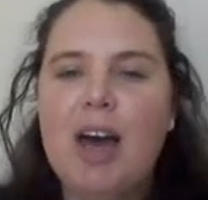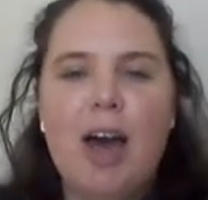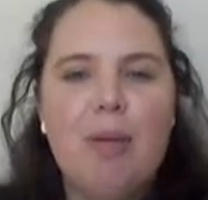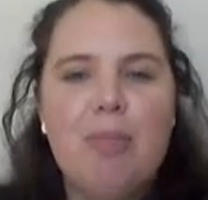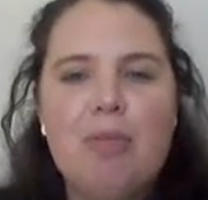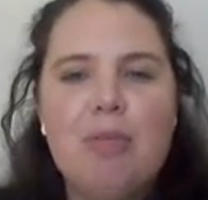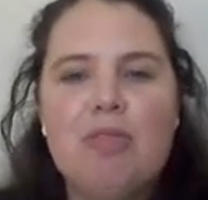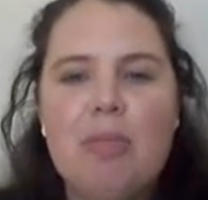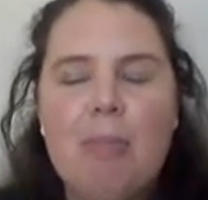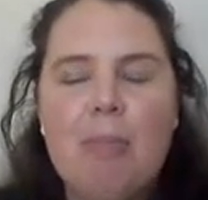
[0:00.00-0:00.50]

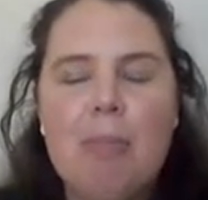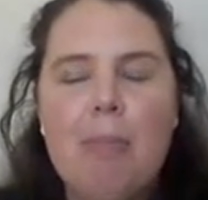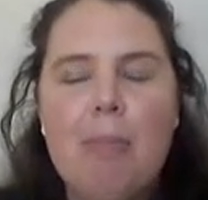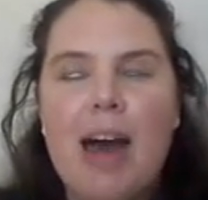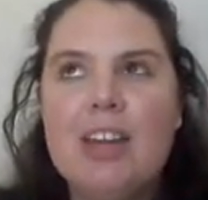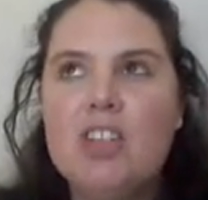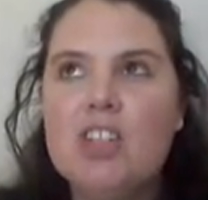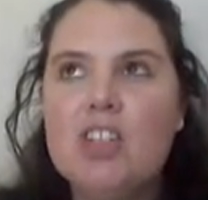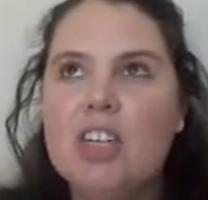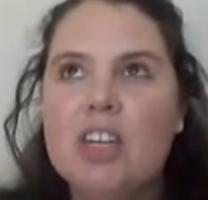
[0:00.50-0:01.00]
type of
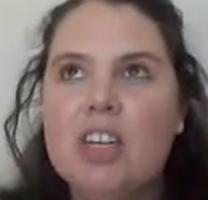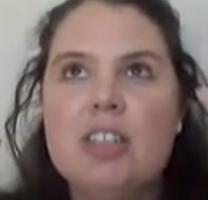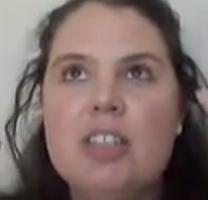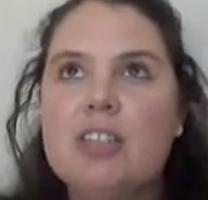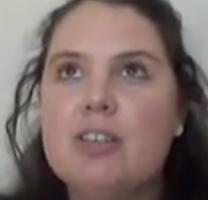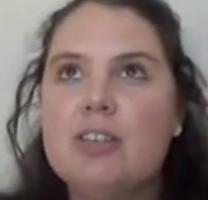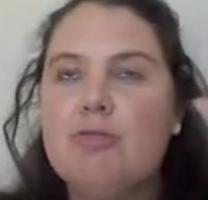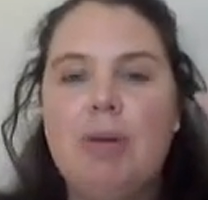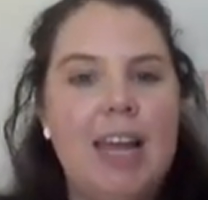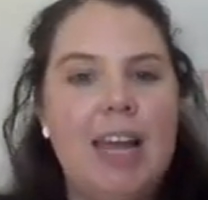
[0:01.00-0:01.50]

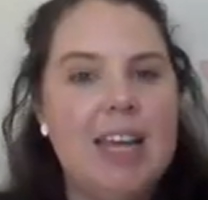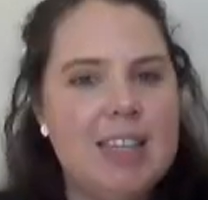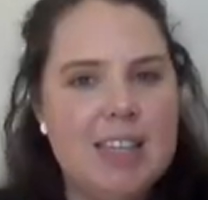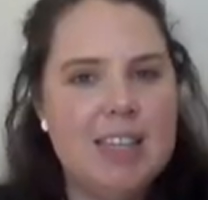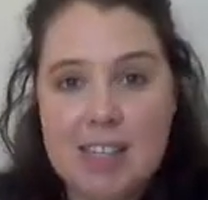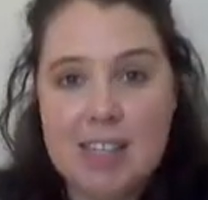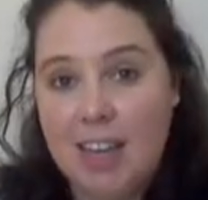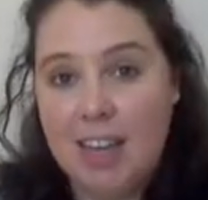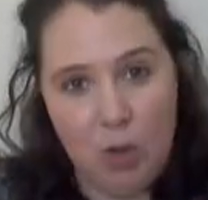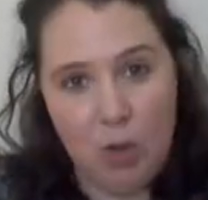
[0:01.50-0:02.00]
imaginative
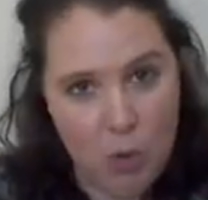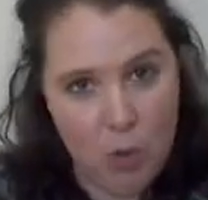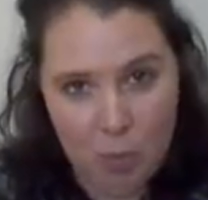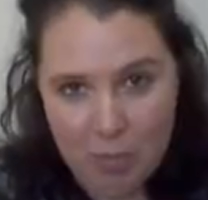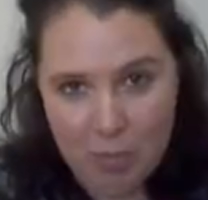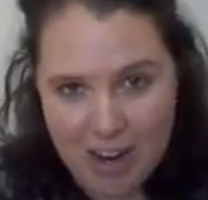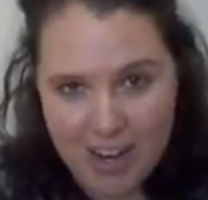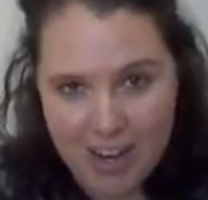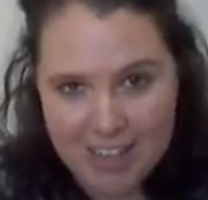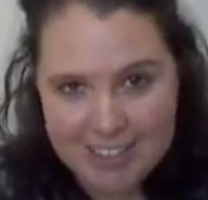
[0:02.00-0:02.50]
place in your
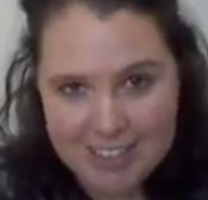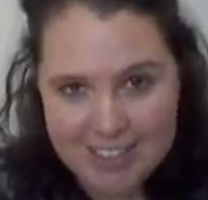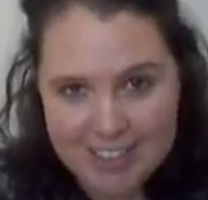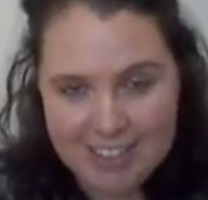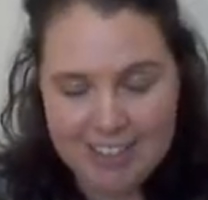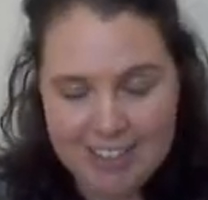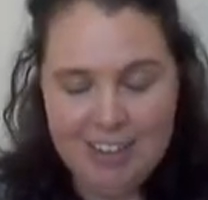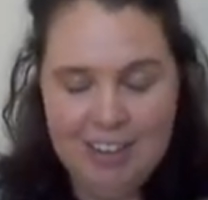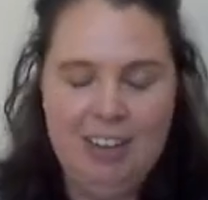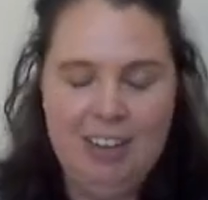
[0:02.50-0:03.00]
mind.